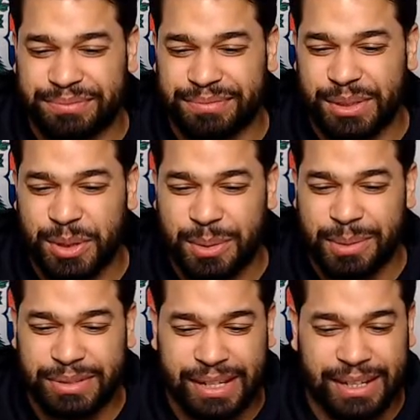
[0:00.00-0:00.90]
You know what I'm
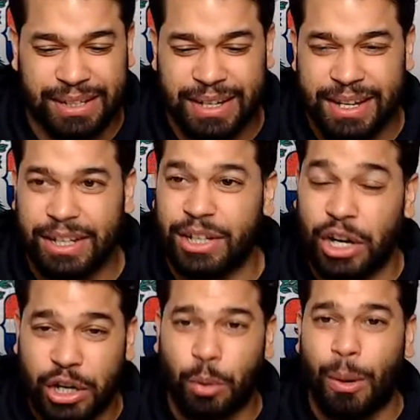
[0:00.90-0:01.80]
saying?
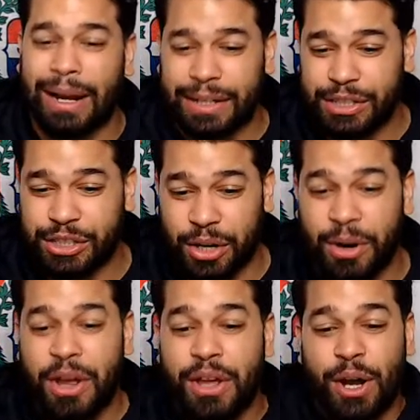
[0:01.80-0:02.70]
Good quality shirt.
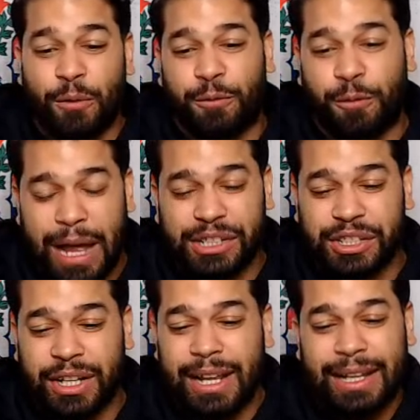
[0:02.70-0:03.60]
Yo, Fresh,
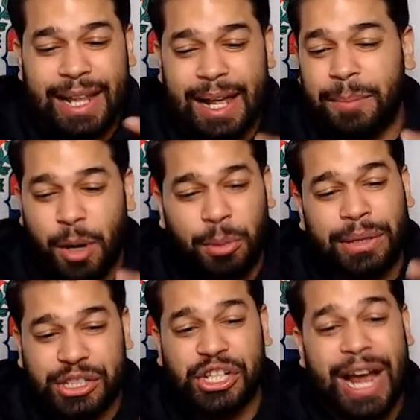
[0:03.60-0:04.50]
let them know in the
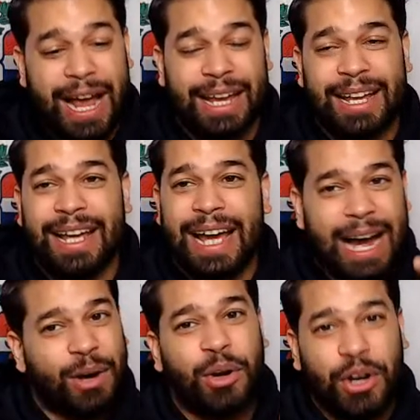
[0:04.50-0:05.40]
chat
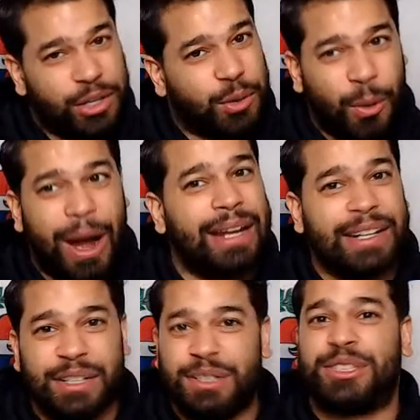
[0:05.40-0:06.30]
how good
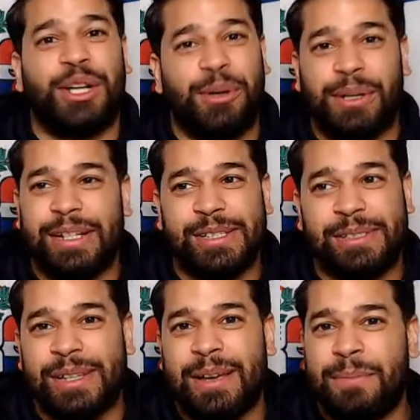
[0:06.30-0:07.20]
quality the shirt is.
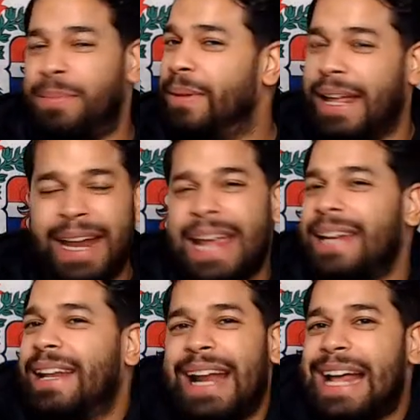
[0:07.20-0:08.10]
It ain't
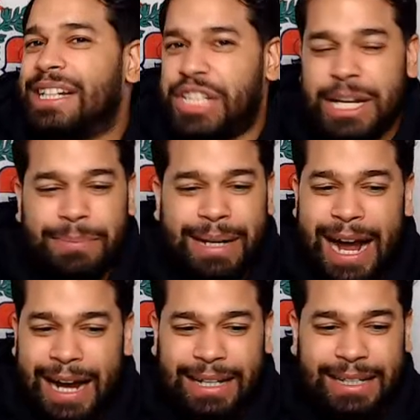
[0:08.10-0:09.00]
none of that cheap
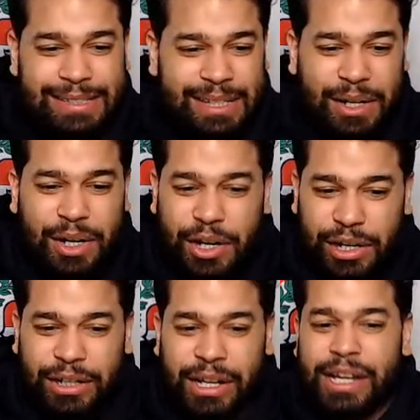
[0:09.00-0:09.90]
cotton. It's a
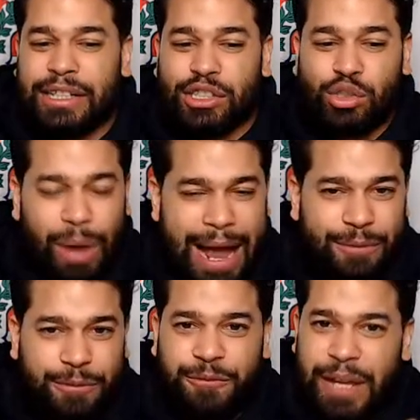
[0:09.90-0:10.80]
good dry
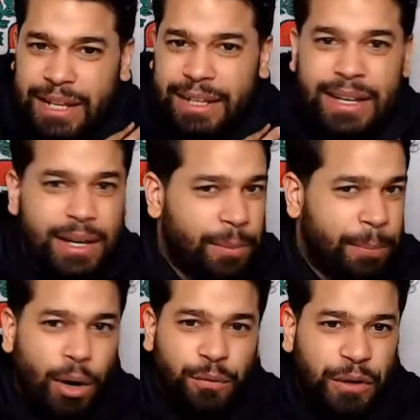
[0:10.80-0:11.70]
fit,
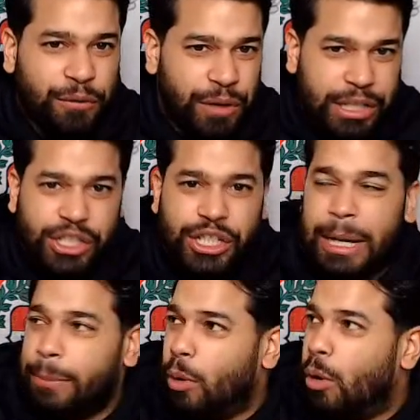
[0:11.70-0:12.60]
perfect for the
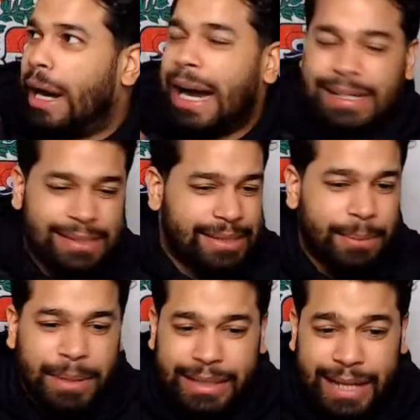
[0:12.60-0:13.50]
gym or a hot
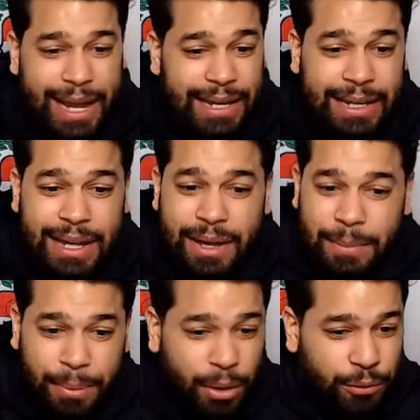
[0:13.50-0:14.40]
summer day.
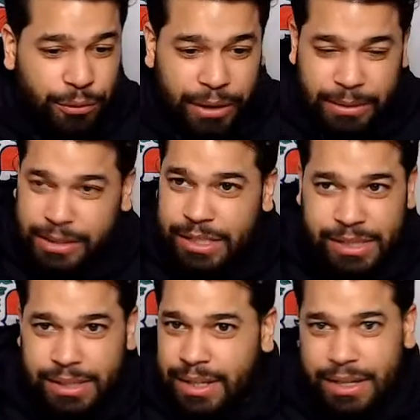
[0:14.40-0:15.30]
Perfect.
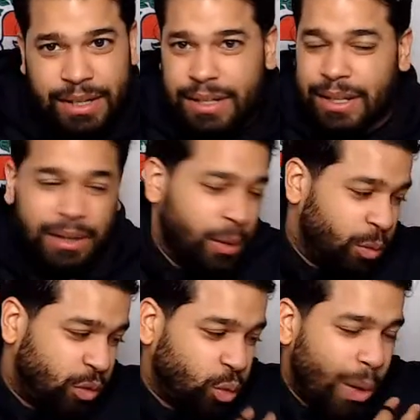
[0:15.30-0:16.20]
Just the
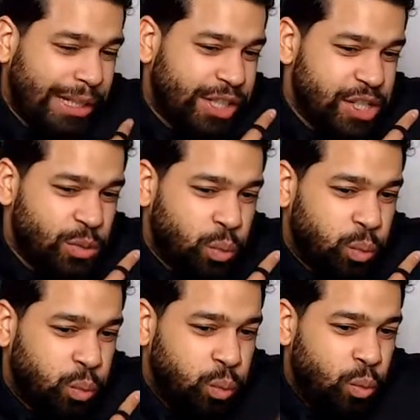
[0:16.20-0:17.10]
sweat just
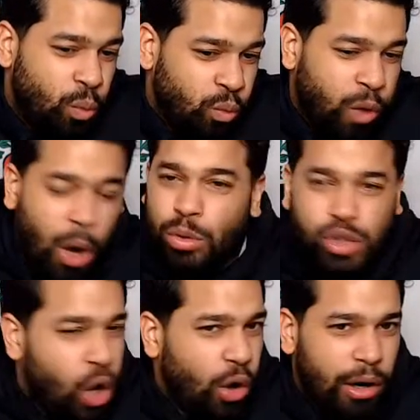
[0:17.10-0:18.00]
rolls
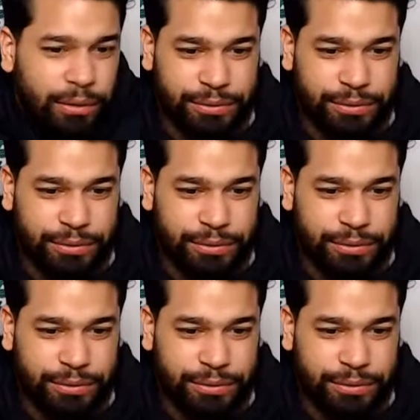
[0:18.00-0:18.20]
off.